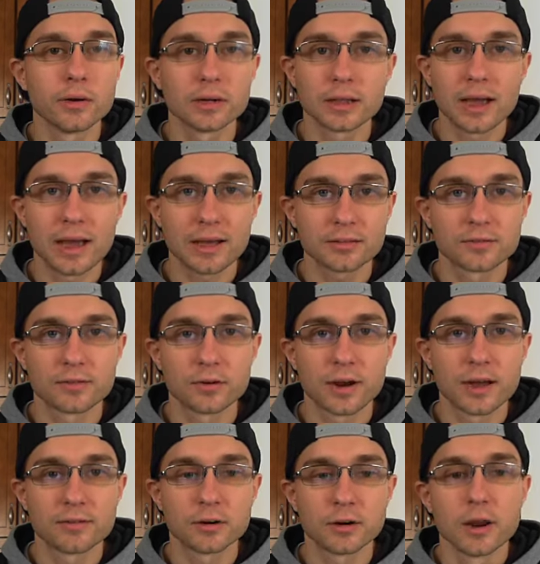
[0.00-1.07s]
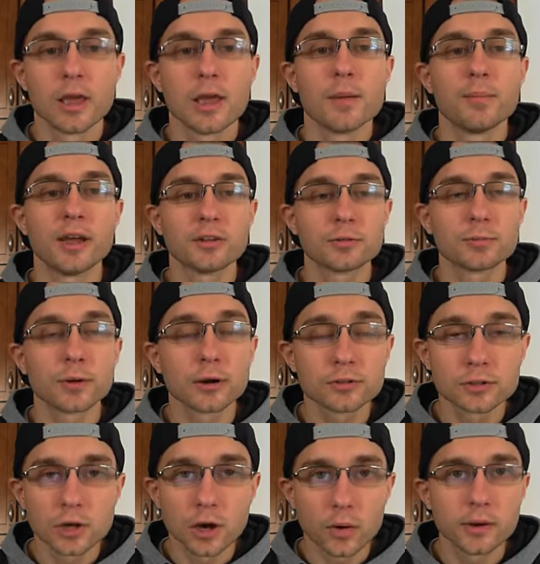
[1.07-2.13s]
to last forever. Pittsburgh's
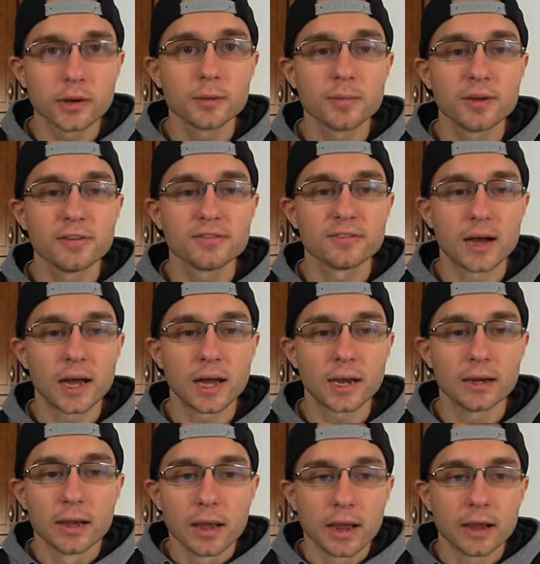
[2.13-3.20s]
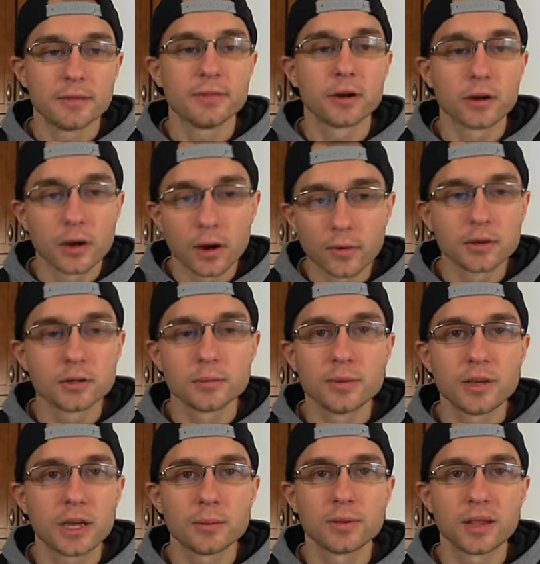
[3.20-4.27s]
going to be fine, and they're going to
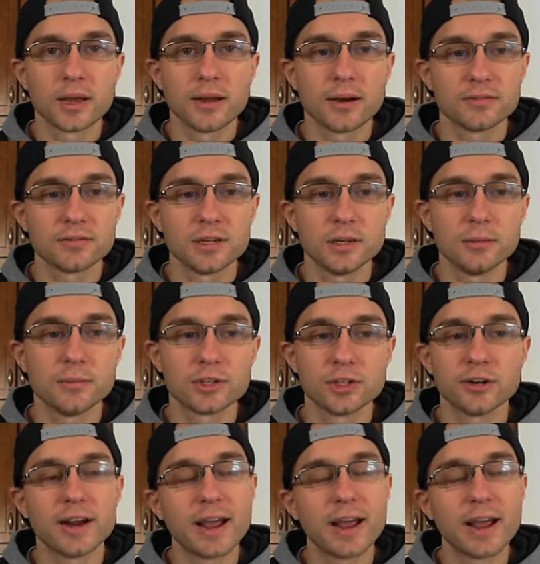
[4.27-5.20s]
be a playoff team this year.